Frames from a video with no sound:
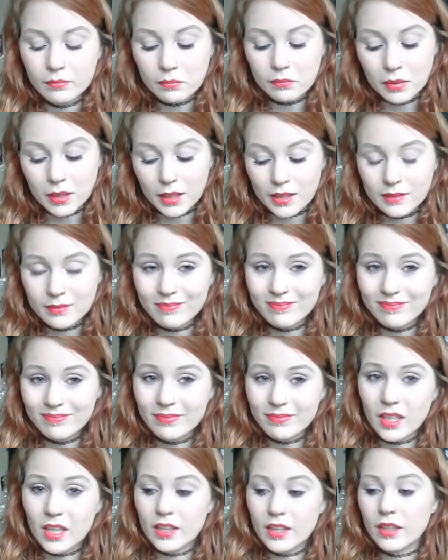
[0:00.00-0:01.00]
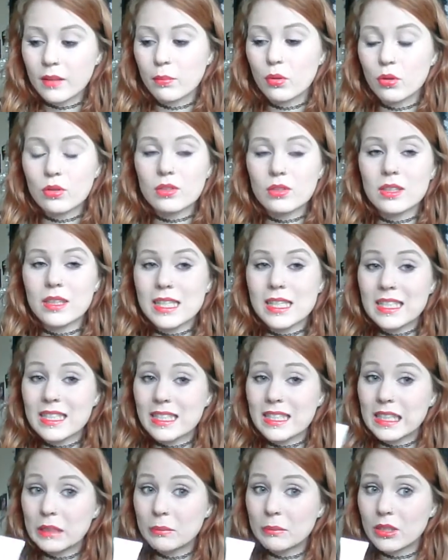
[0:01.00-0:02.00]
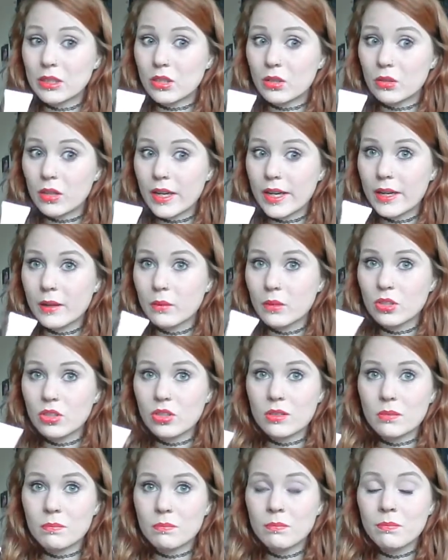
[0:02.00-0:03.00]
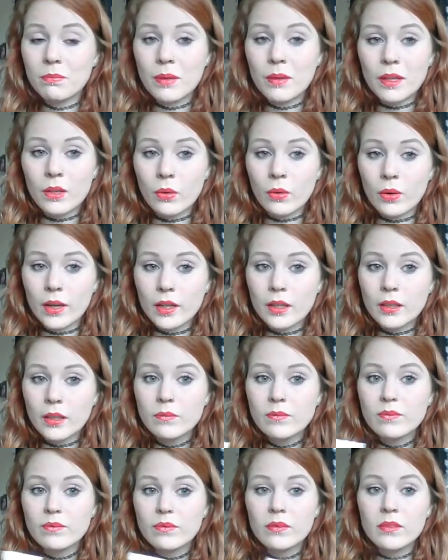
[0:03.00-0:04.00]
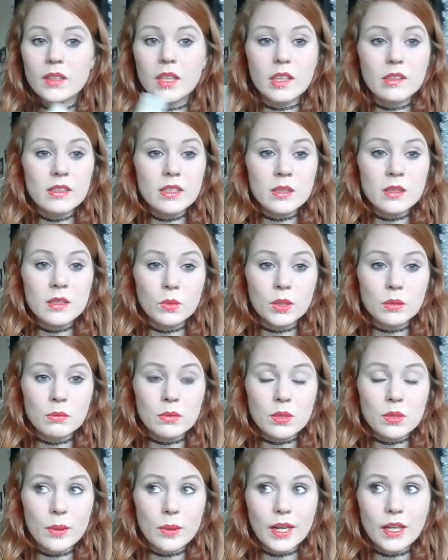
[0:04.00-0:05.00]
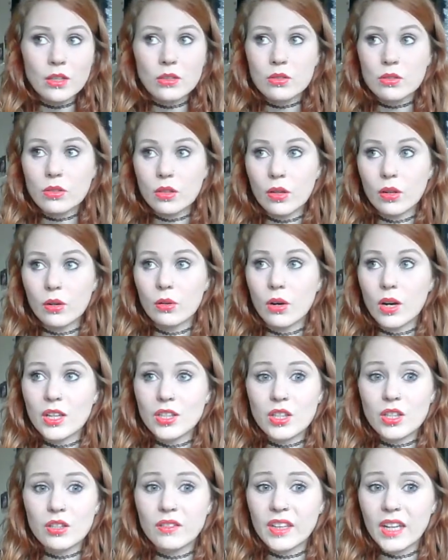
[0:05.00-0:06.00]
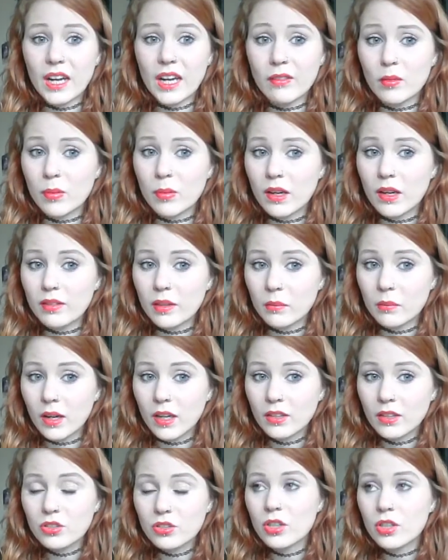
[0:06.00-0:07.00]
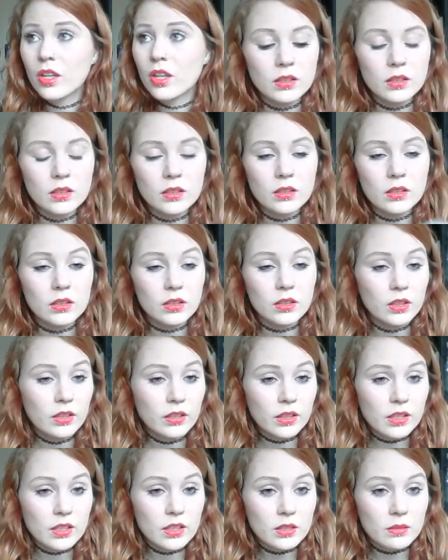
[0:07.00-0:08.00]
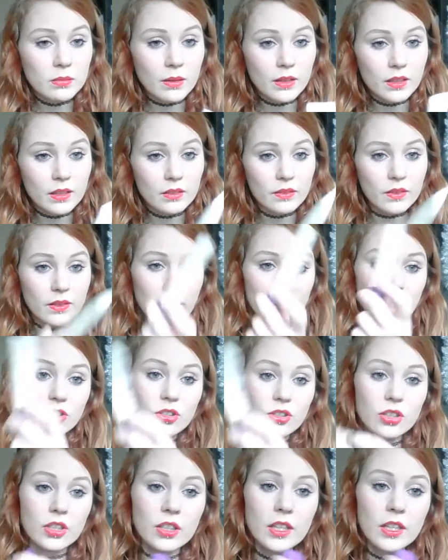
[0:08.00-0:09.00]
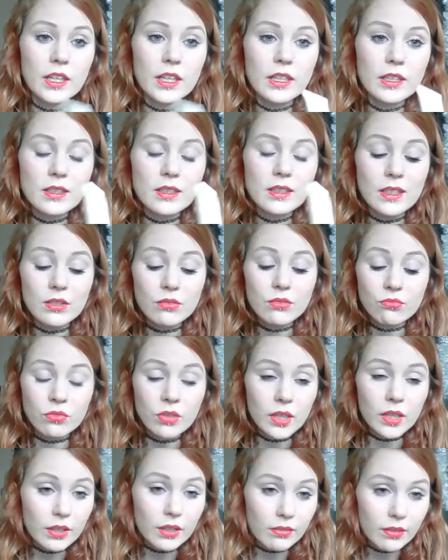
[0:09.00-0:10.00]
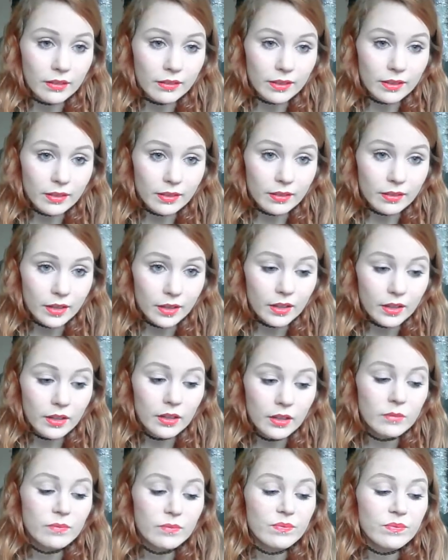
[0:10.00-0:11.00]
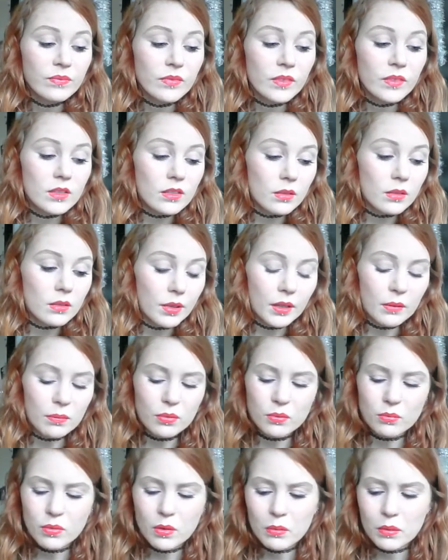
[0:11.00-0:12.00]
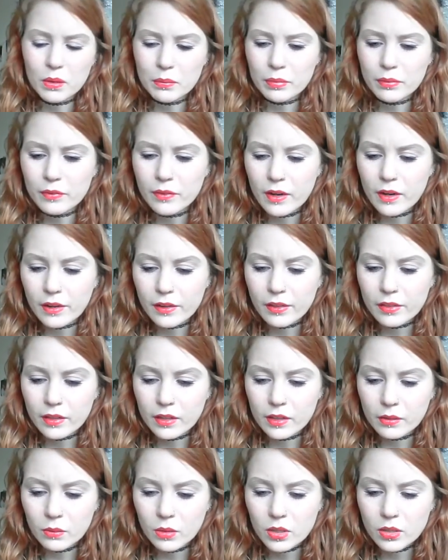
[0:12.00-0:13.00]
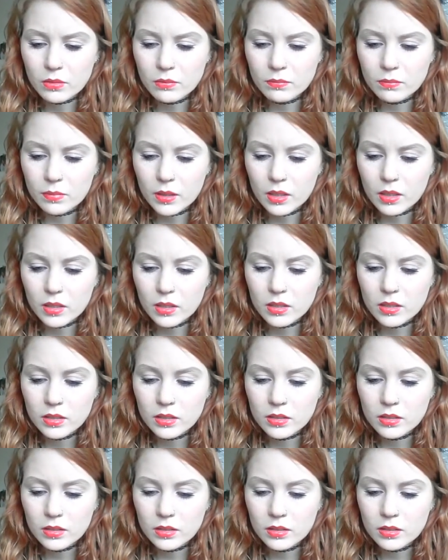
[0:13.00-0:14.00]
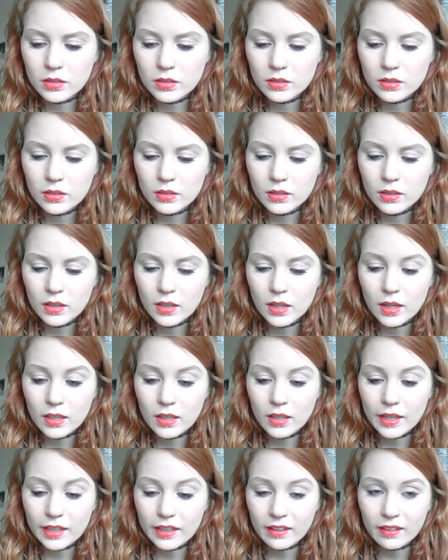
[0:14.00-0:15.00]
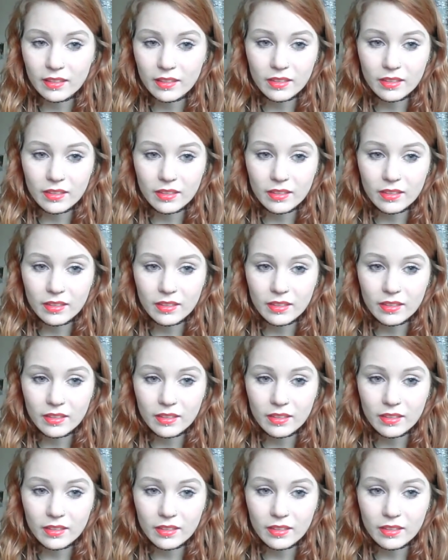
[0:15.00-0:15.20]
but the Porcelain is a little bit too light, which is a bit annoying. There isn't one in between, so I don't really have a perfect match. The good things about this foundation is it's really thick. Some people probably prefer a thinner one, but I like it